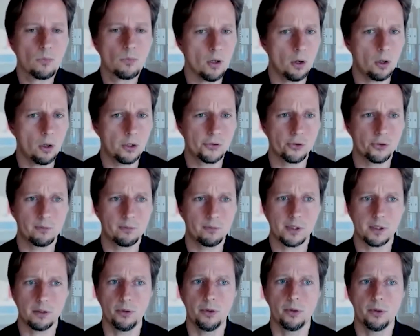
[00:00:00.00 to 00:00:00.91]
also,
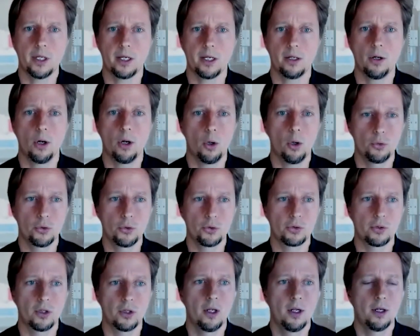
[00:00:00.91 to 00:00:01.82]
obviously, you can
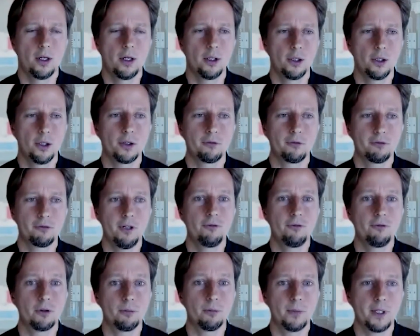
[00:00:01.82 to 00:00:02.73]
host a lot of
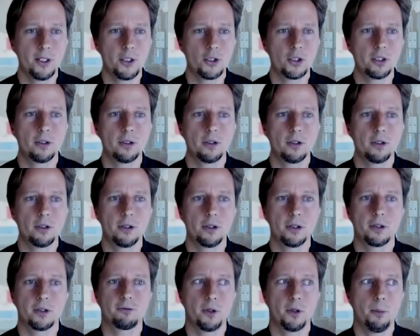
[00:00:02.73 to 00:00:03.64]
information, a lot
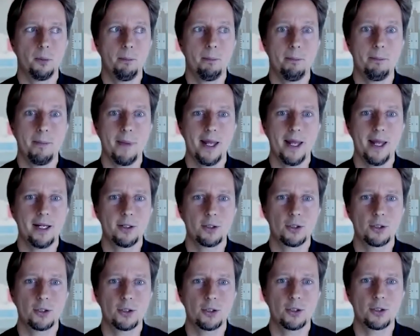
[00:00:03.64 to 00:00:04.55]
of
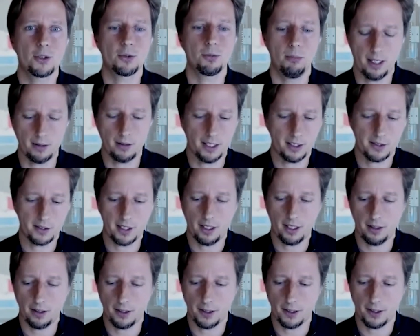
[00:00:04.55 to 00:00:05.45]
managed,
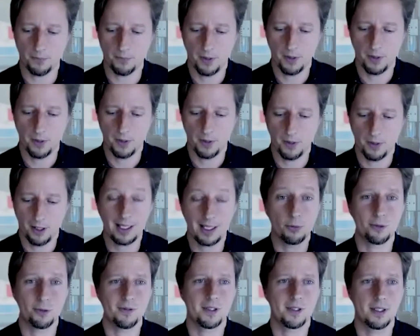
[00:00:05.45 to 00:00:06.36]
let's say,
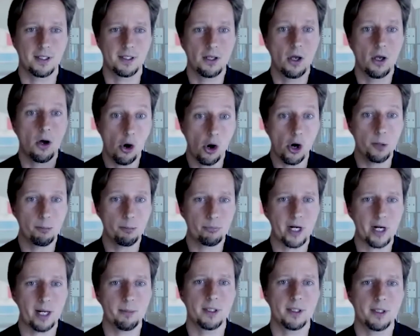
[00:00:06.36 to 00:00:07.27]
cloud services
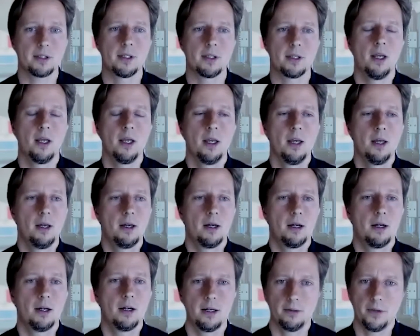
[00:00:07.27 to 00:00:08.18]
on premise.
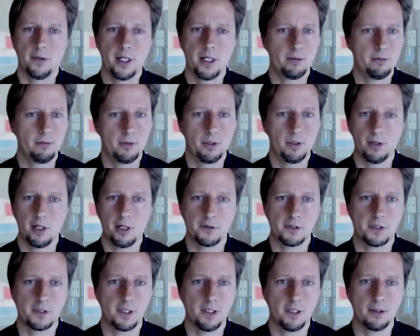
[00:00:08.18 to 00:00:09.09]
There
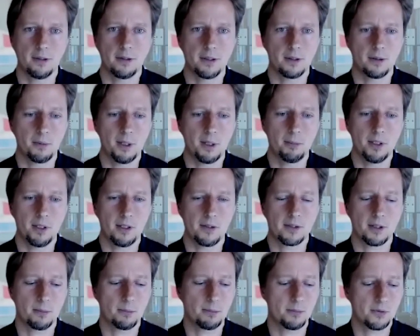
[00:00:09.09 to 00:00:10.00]
you have seen maybe
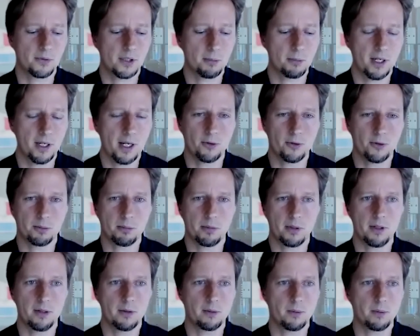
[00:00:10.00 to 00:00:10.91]
some
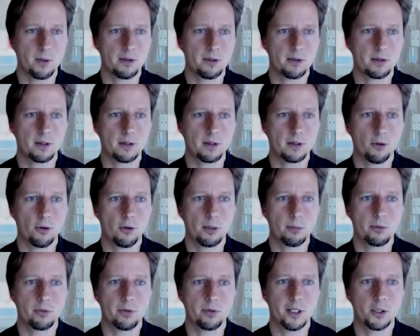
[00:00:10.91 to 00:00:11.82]
announcement with
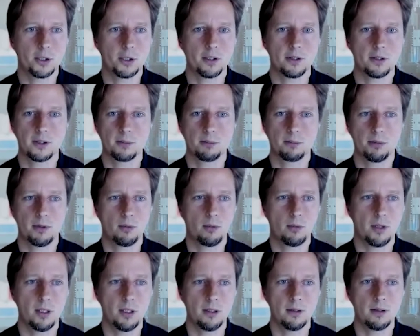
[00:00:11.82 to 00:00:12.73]
collaborations
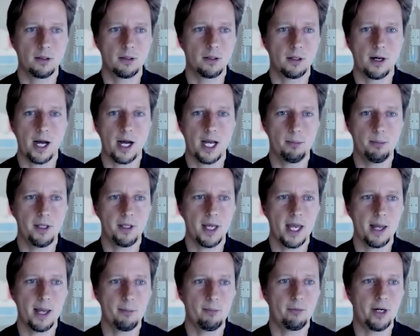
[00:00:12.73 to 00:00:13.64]
between
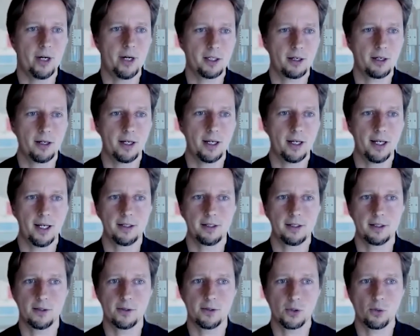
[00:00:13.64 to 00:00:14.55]
IBM, Red Hat,
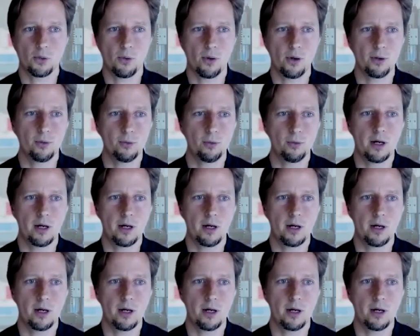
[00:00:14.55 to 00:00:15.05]
and so on, who